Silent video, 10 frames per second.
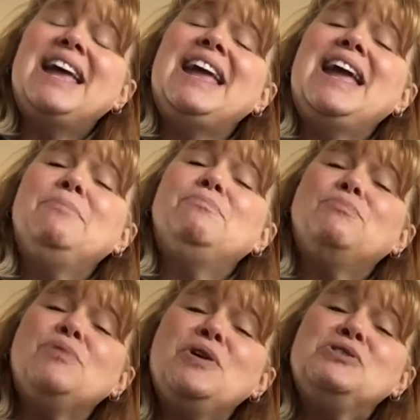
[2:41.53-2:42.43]

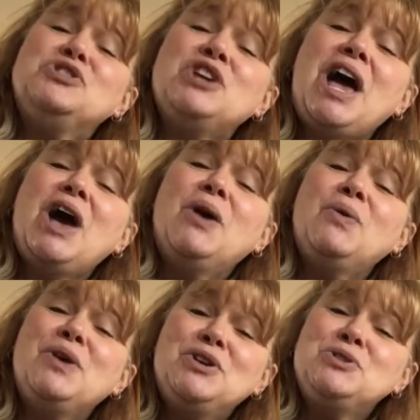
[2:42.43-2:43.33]
April
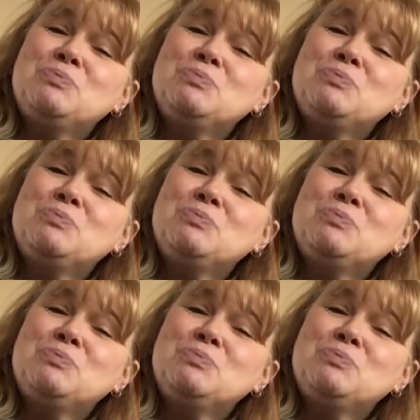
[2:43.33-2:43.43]
showers